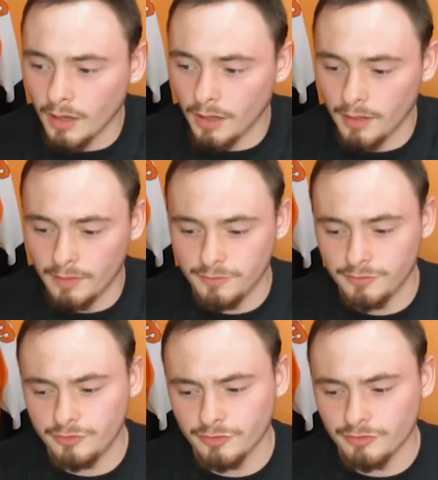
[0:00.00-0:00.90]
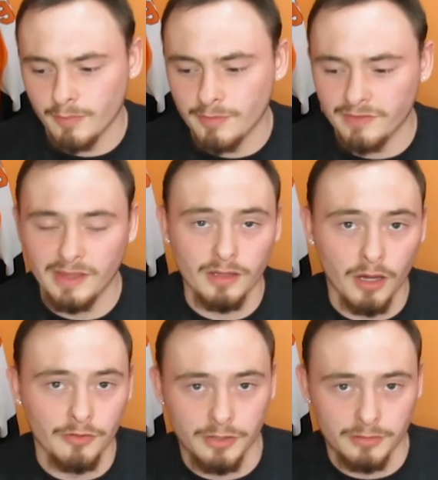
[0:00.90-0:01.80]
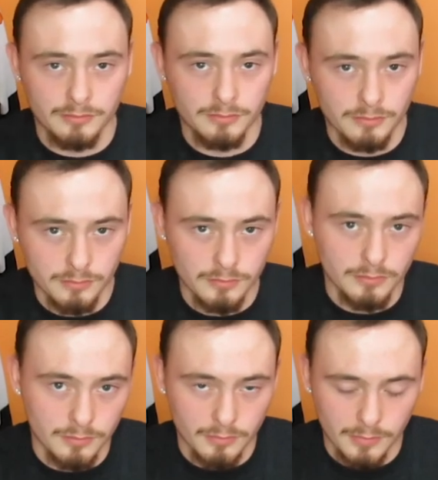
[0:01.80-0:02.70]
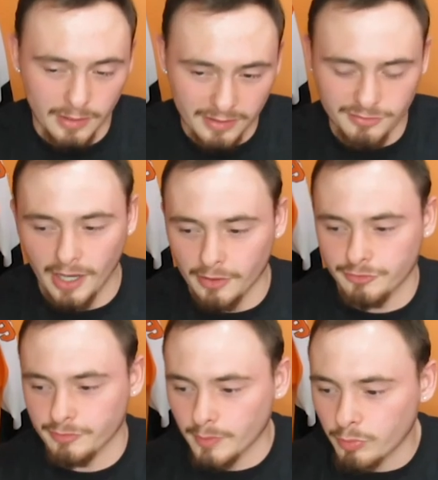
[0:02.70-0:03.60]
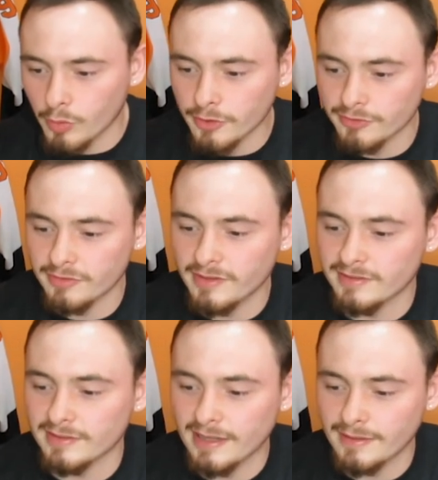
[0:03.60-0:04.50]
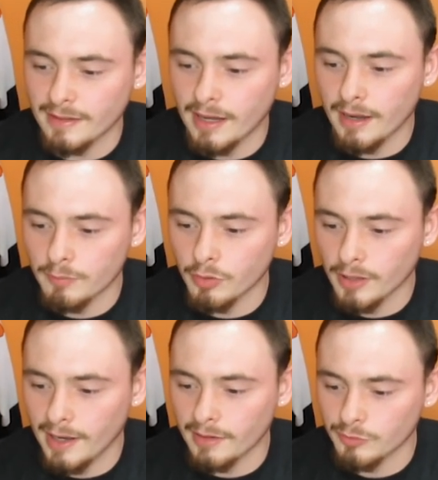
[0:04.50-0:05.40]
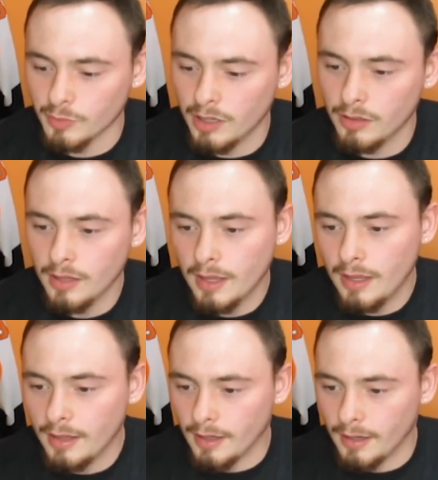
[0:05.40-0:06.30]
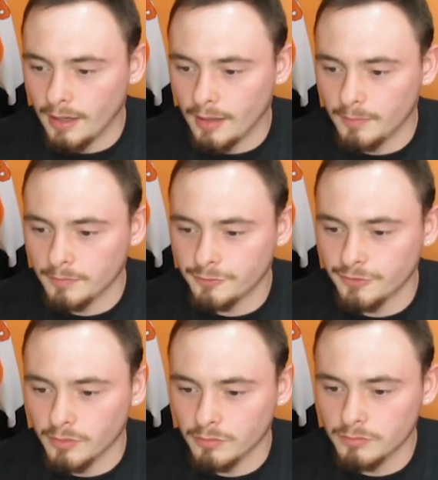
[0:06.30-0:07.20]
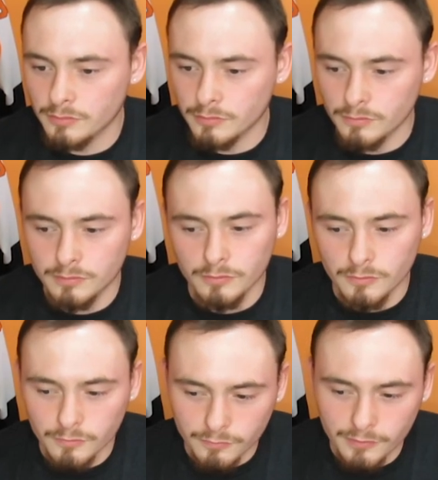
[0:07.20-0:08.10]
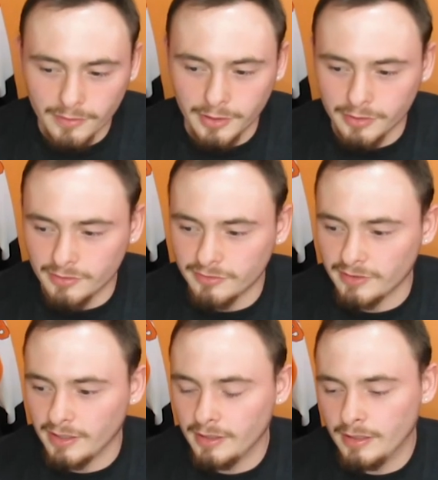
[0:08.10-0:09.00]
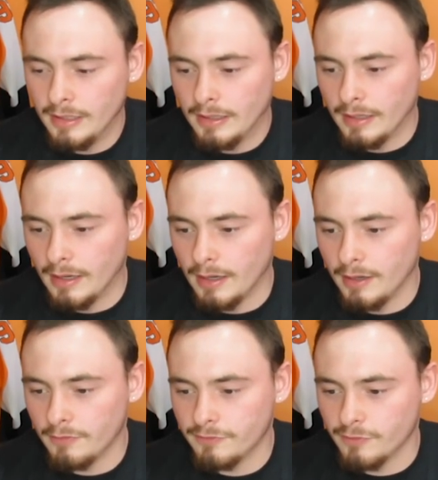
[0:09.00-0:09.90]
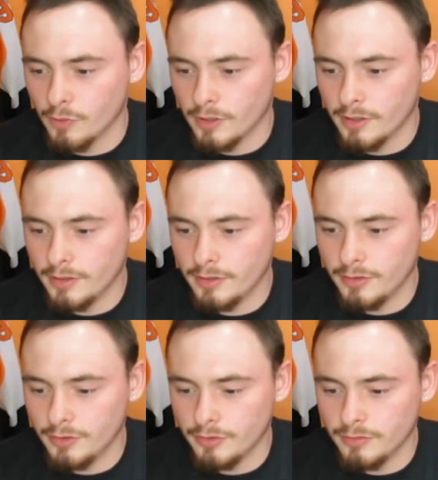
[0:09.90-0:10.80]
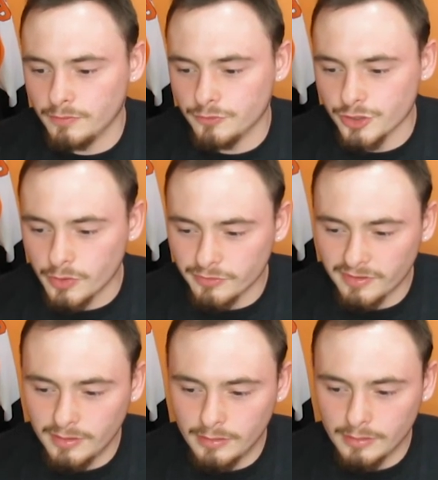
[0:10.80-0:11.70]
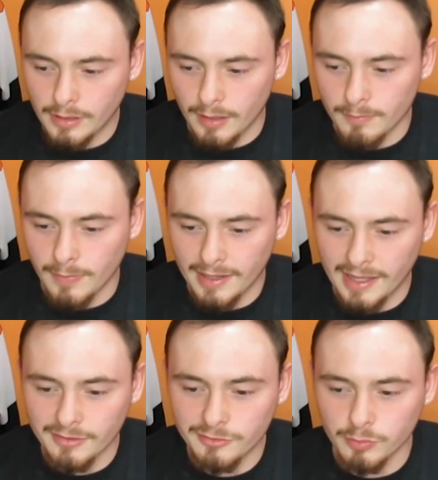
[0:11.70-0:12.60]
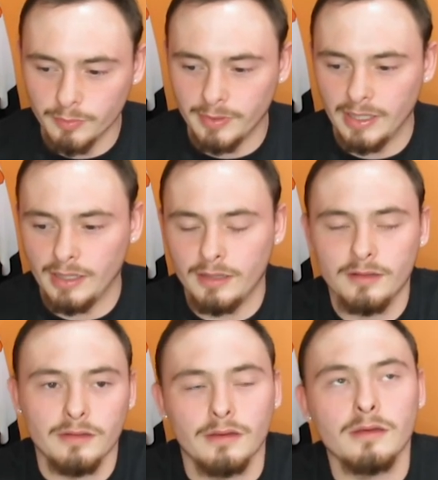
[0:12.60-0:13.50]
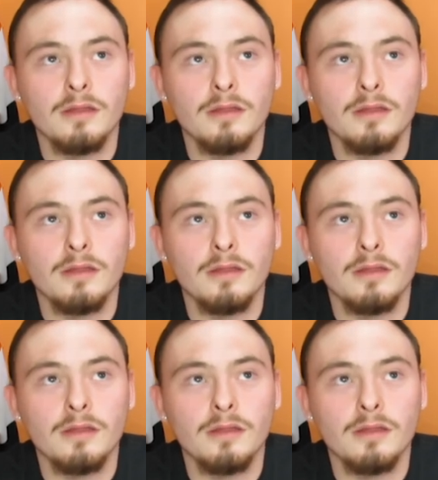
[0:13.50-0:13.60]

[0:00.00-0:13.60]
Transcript: uh, just some of the other insiders and reporters and things like that that kind of put it out as well. Um, so really good to see. Uh, for Jonesy, my guess would be,